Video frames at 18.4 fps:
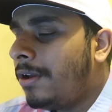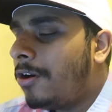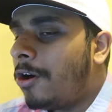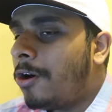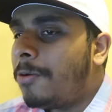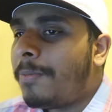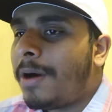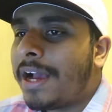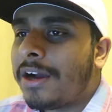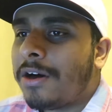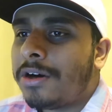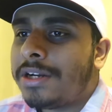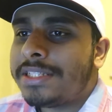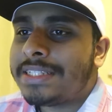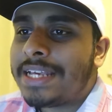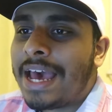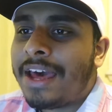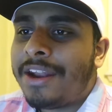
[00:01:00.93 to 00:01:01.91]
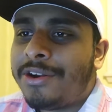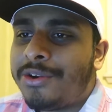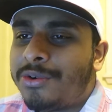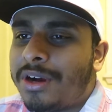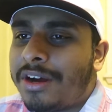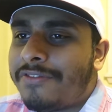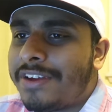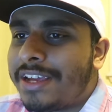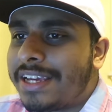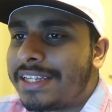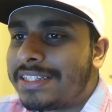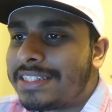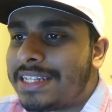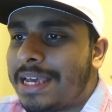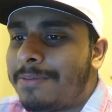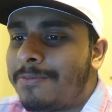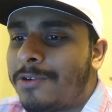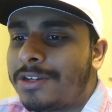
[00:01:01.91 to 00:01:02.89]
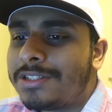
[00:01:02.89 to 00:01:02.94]
Oh my god, it's Andrew, I think his
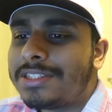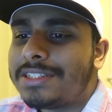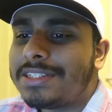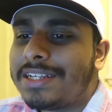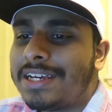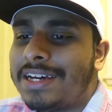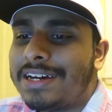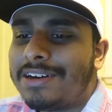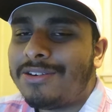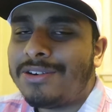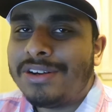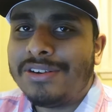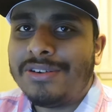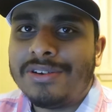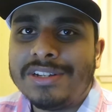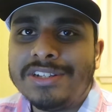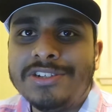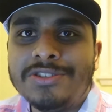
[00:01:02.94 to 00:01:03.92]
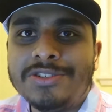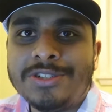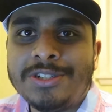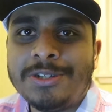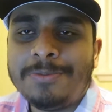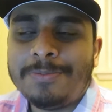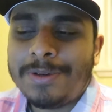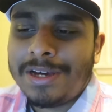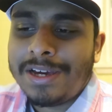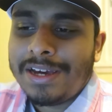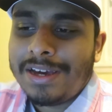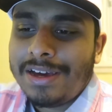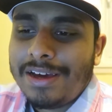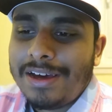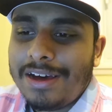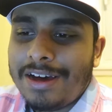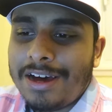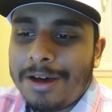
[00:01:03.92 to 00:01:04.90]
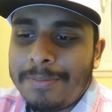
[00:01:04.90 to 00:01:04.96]
name was, on YouTube.
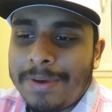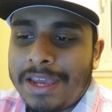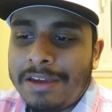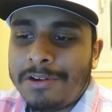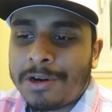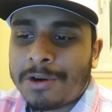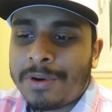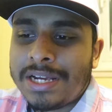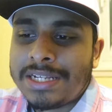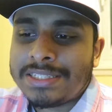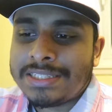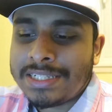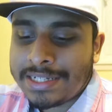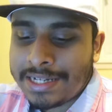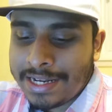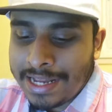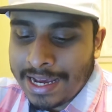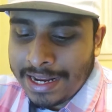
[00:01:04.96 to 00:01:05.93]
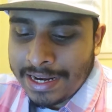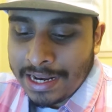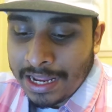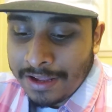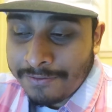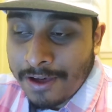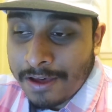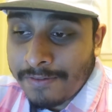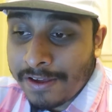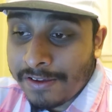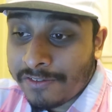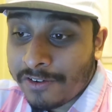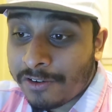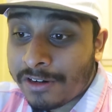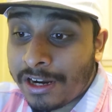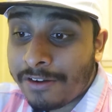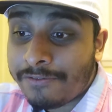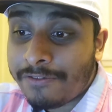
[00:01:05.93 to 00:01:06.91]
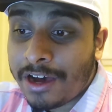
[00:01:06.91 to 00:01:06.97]
He requested 995
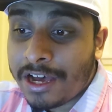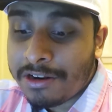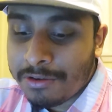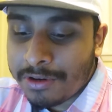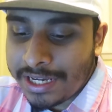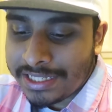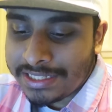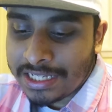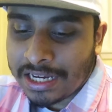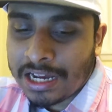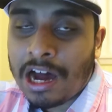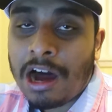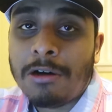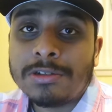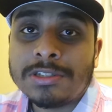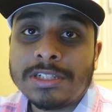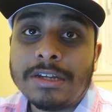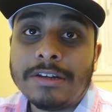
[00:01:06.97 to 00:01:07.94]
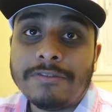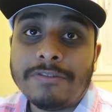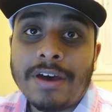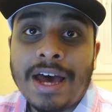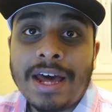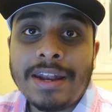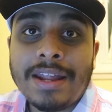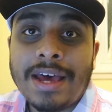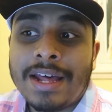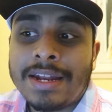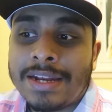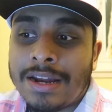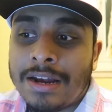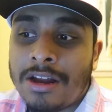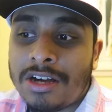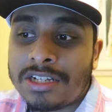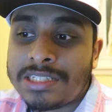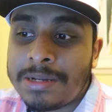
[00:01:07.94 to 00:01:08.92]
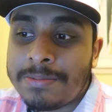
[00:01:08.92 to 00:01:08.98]
AFL Grand Final. He's a Carlton fan, and in the
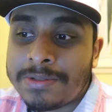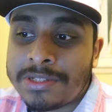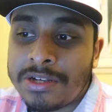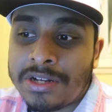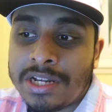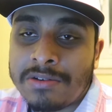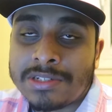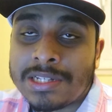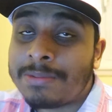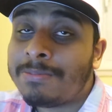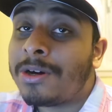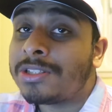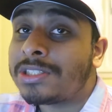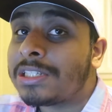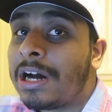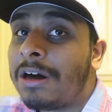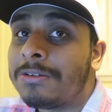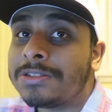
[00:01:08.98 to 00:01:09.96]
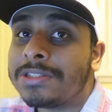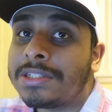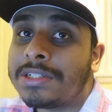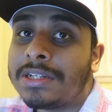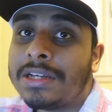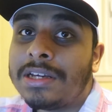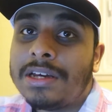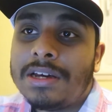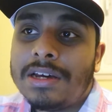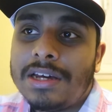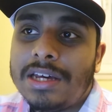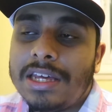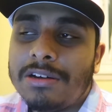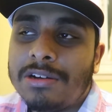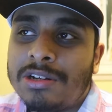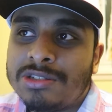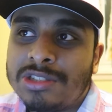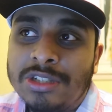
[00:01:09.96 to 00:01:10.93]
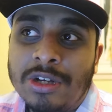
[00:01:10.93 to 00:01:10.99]
last episode there wasn't much Carlton.
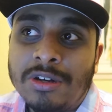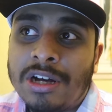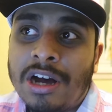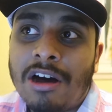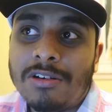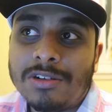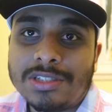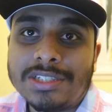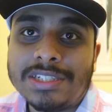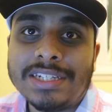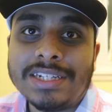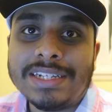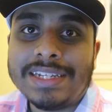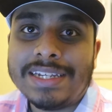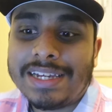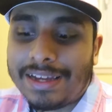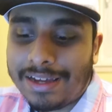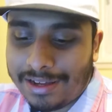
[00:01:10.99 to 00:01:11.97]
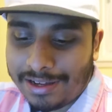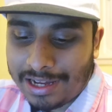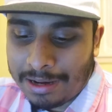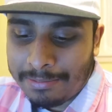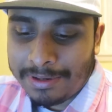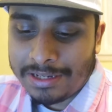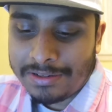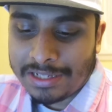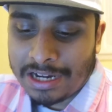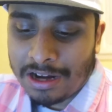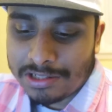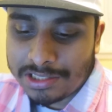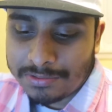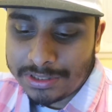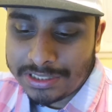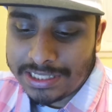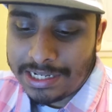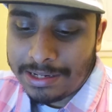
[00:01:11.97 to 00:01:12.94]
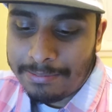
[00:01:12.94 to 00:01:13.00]
There was no Carlton in the, I mean, Carlton
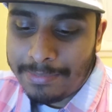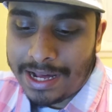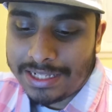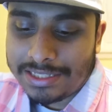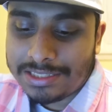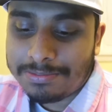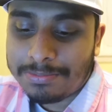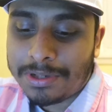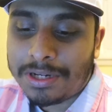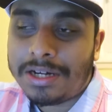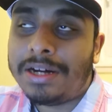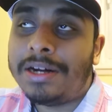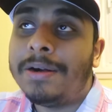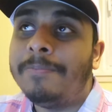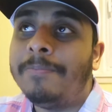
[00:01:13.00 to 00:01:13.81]
was in the match, but